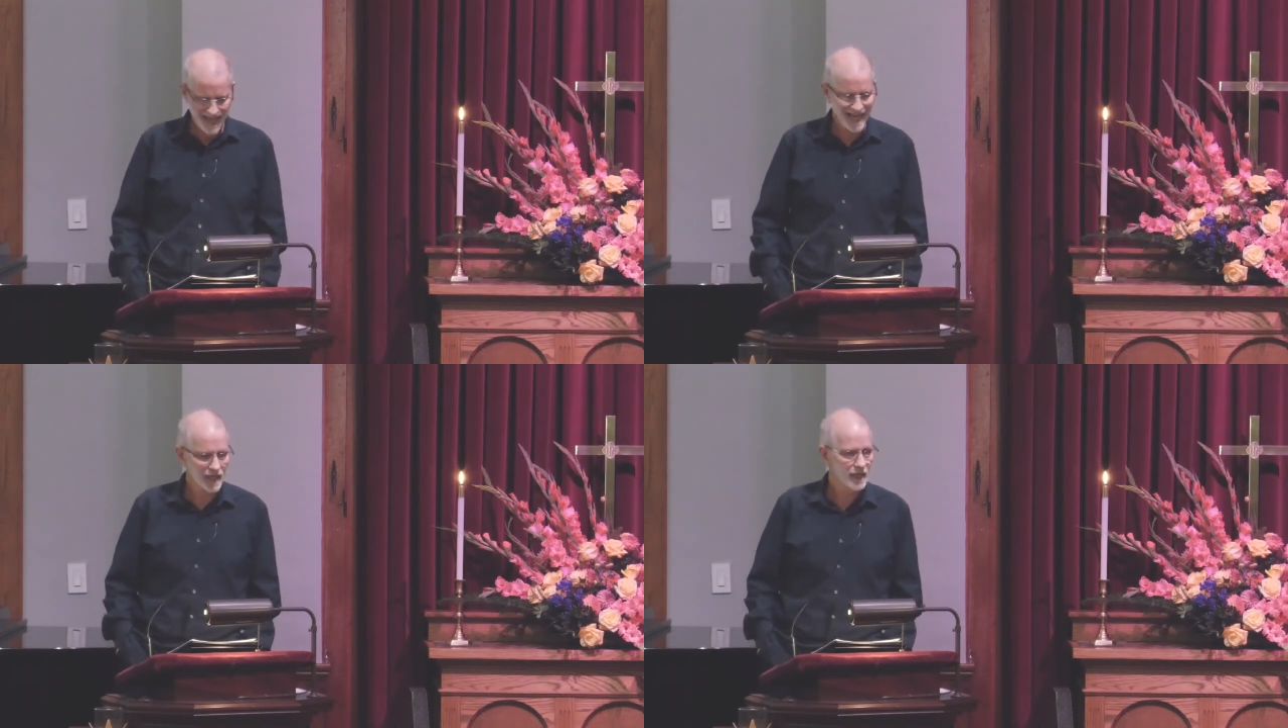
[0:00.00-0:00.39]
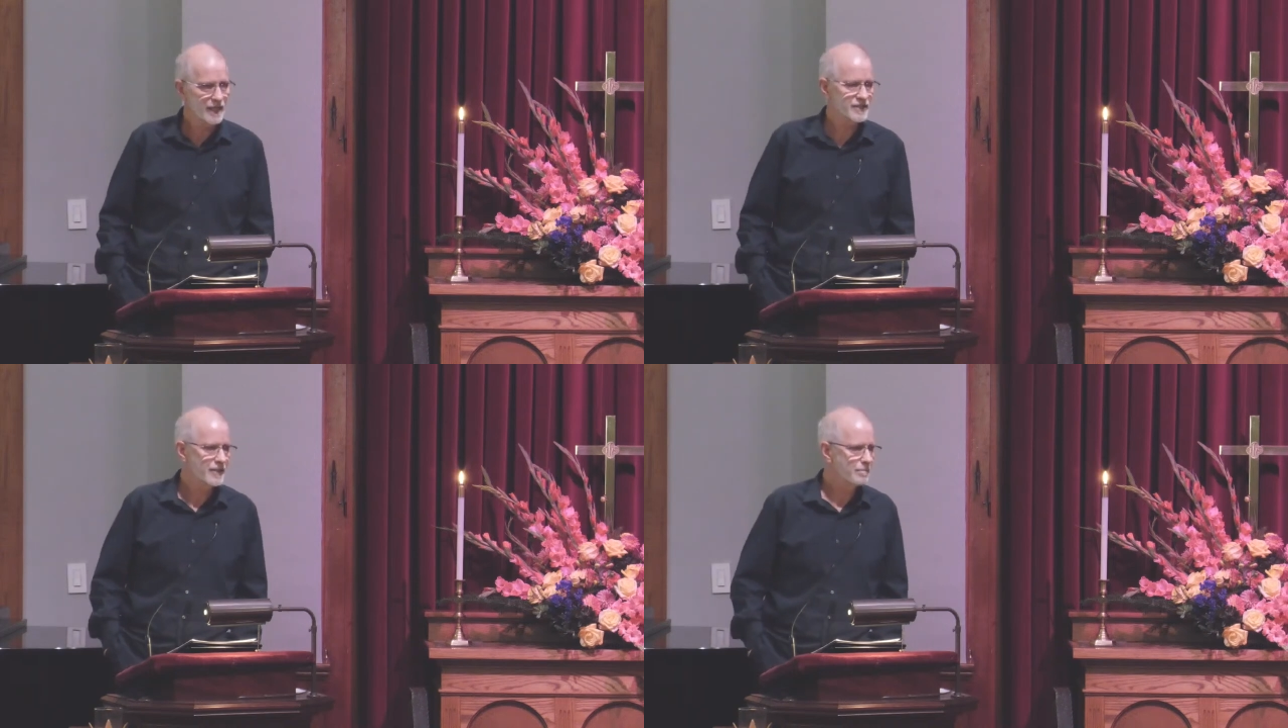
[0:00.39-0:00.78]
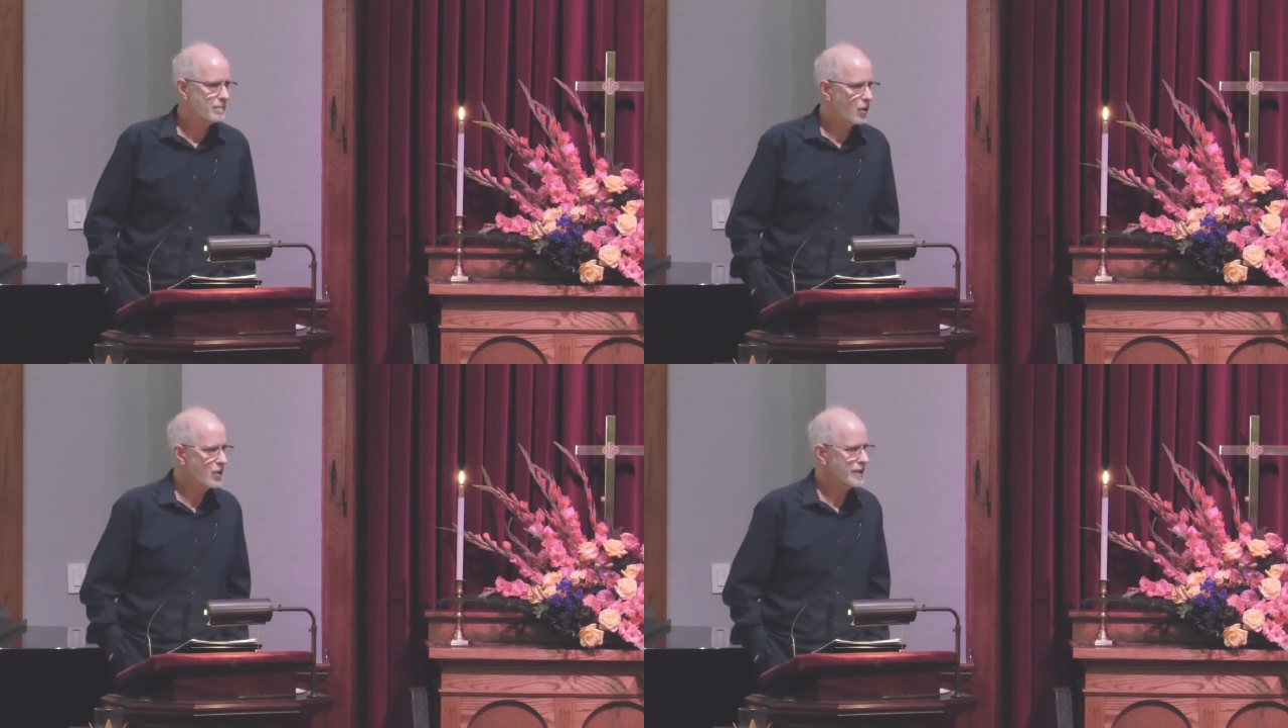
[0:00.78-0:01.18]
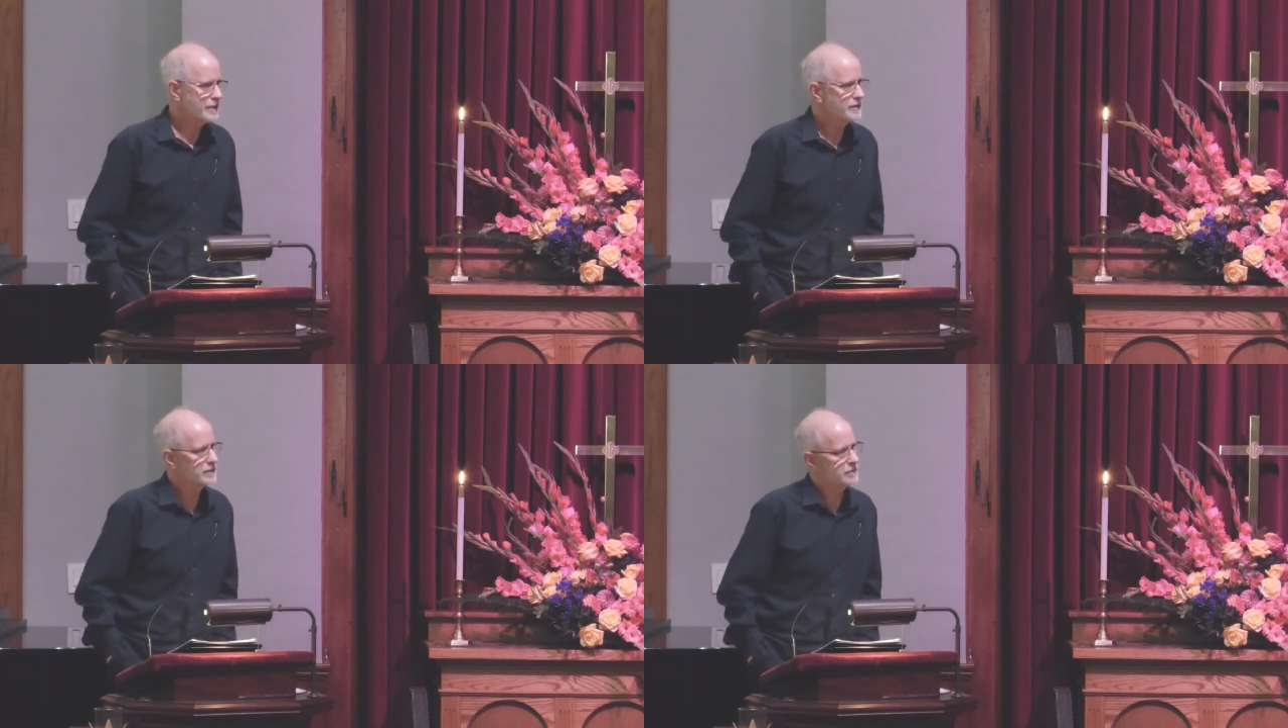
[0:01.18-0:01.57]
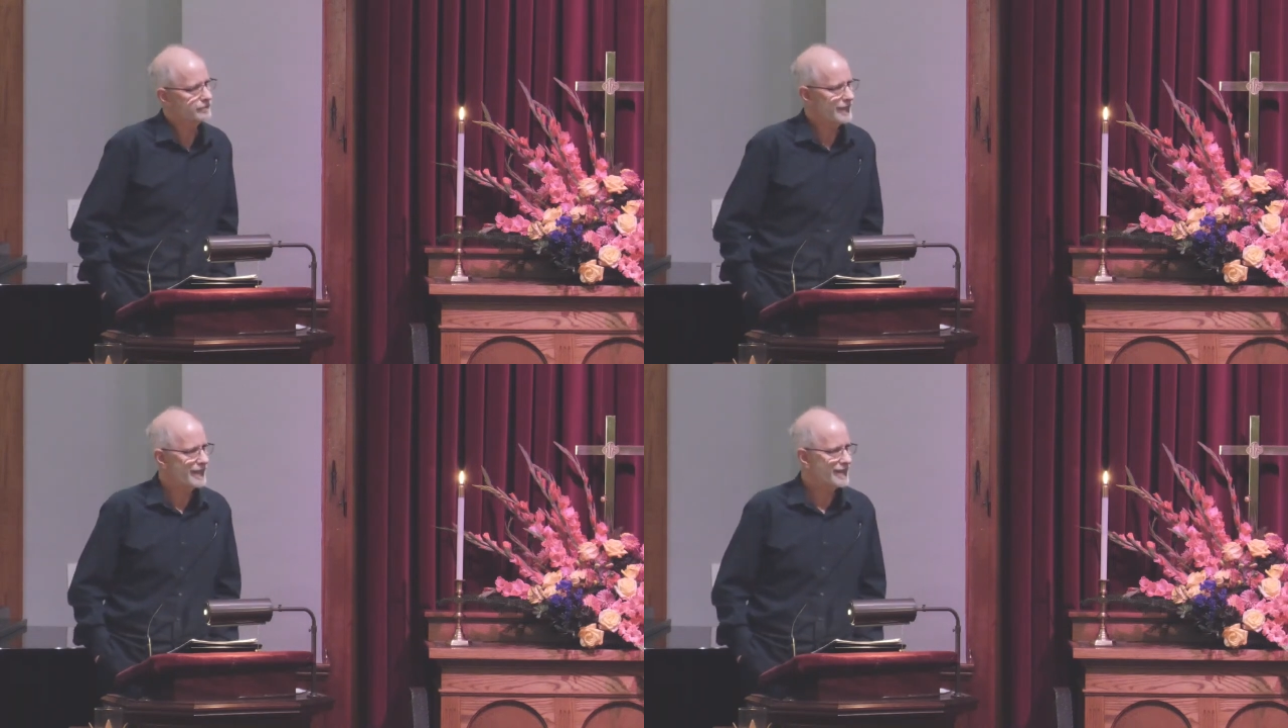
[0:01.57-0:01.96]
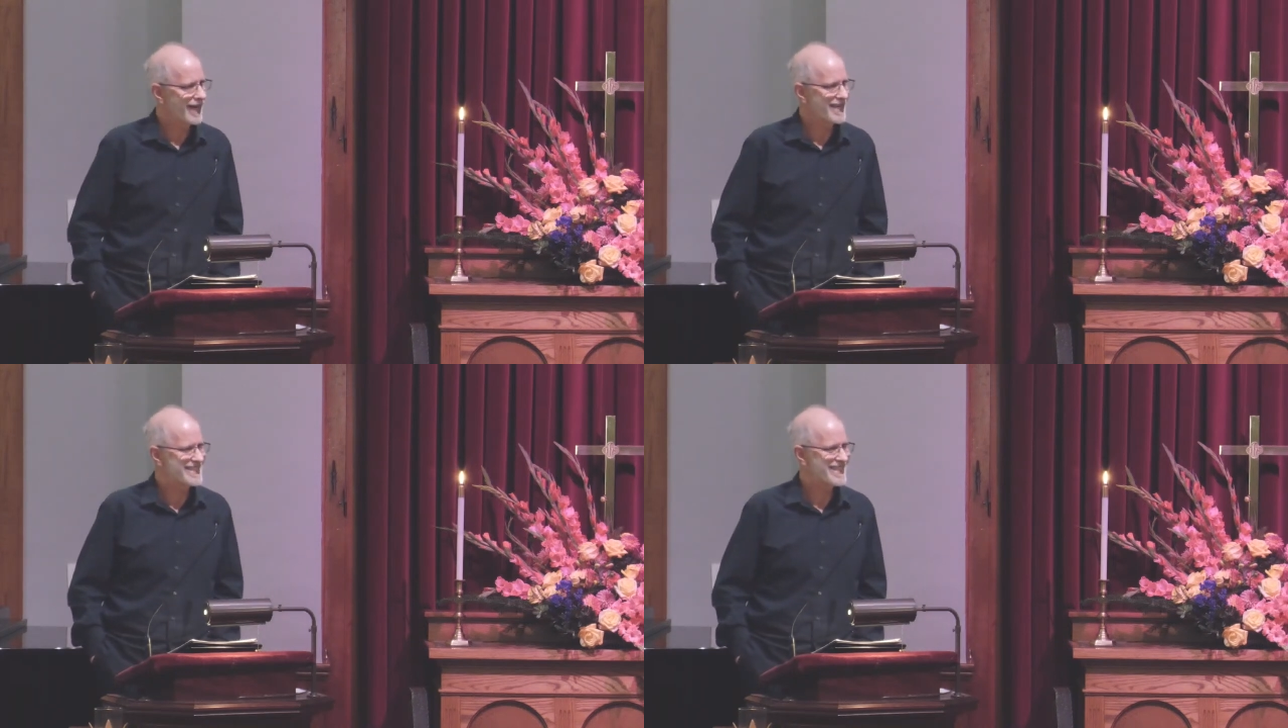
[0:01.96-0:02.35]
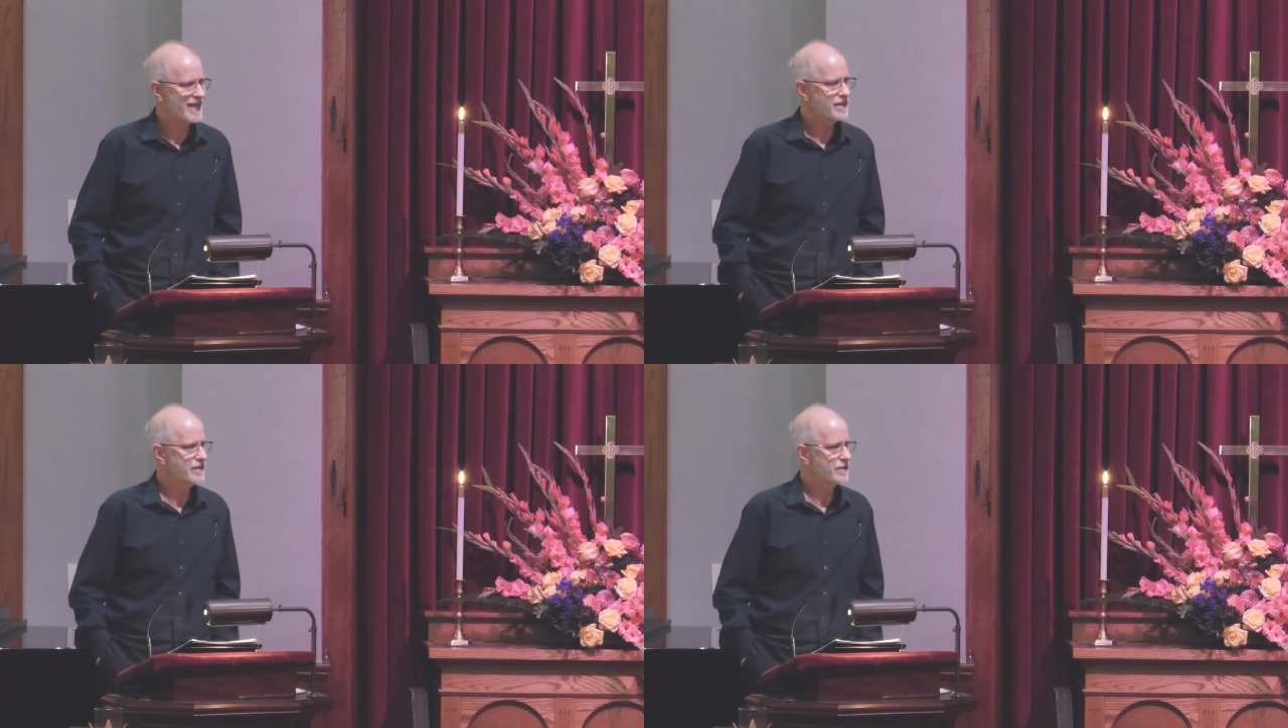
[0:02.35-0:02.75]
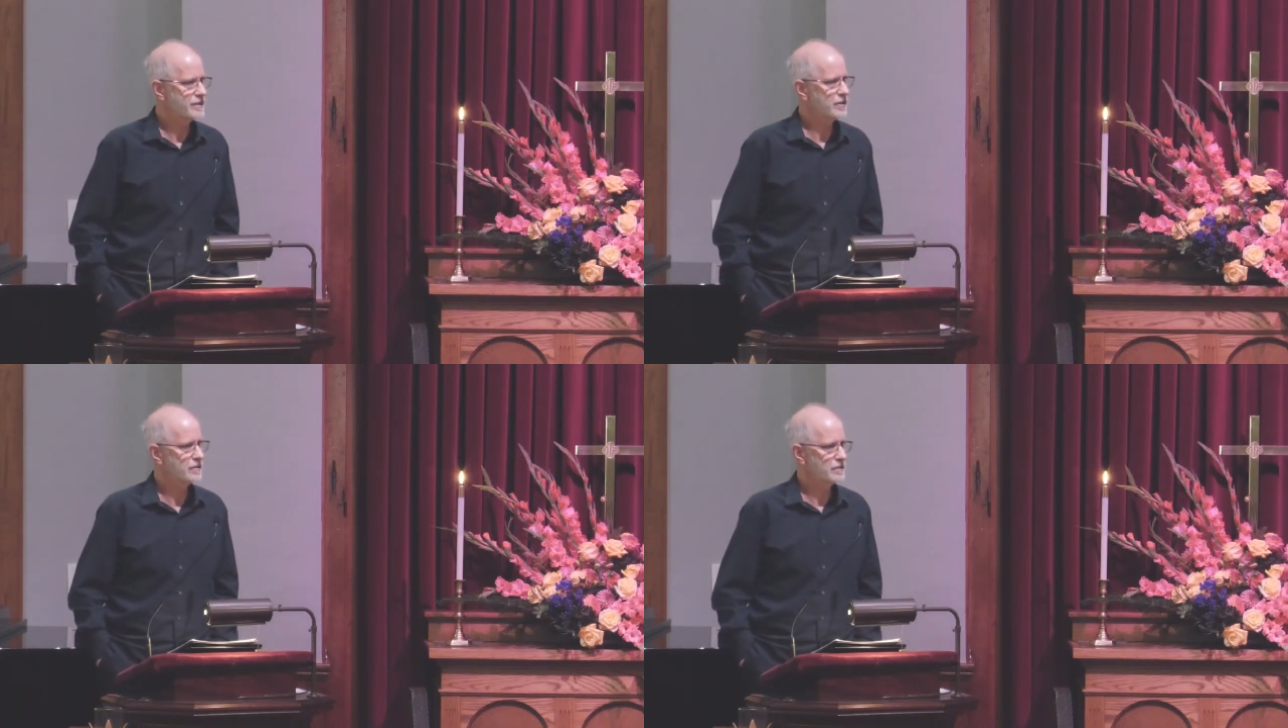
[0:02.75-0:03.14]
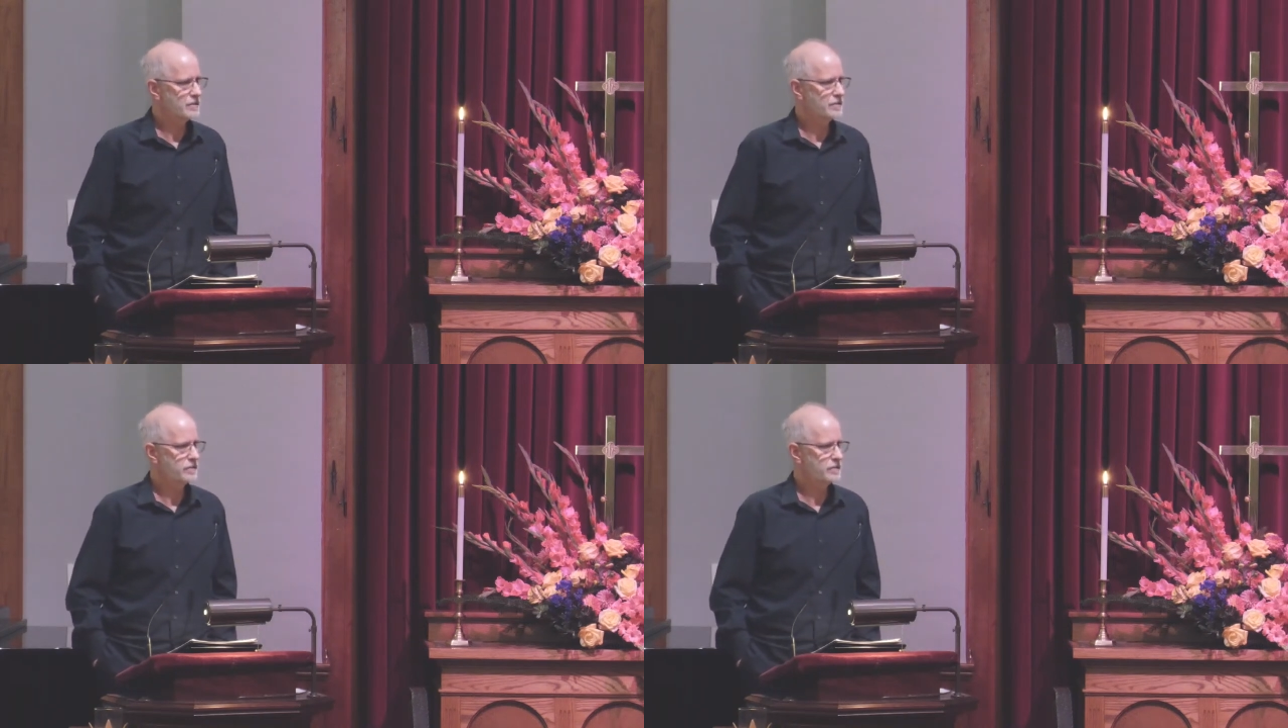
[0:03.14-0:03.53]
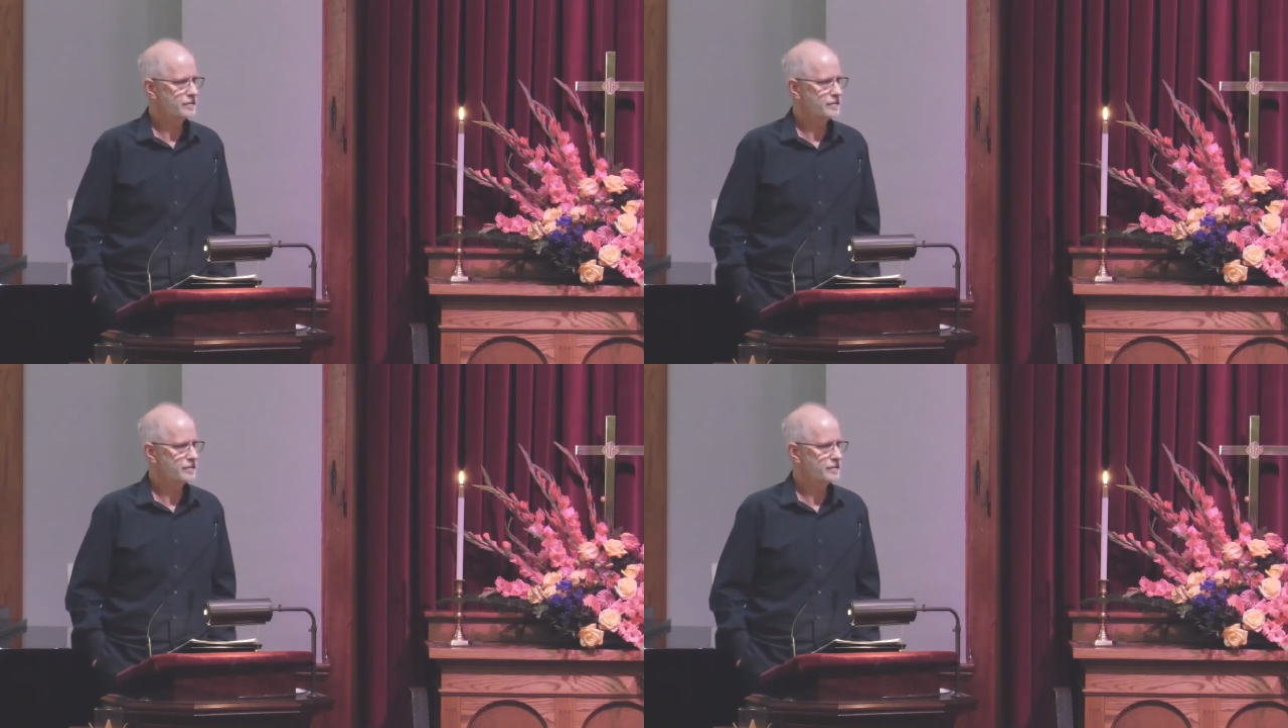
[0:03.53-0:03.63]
adolescent boys, 8, 9, 10 years old,